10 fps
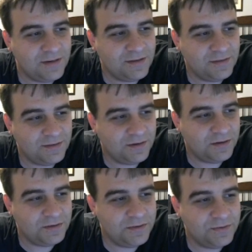to, you know,
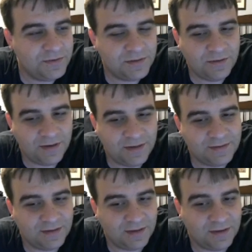use 2
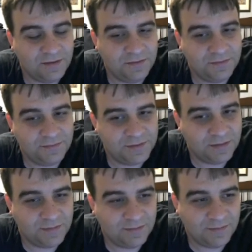hits to kill
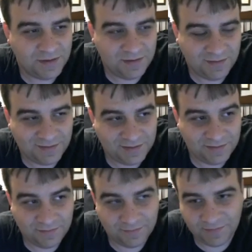something when you can just
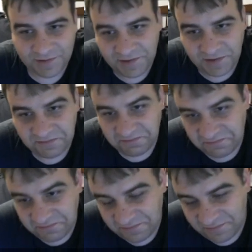do it in 1 hit,
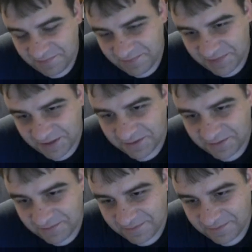you know?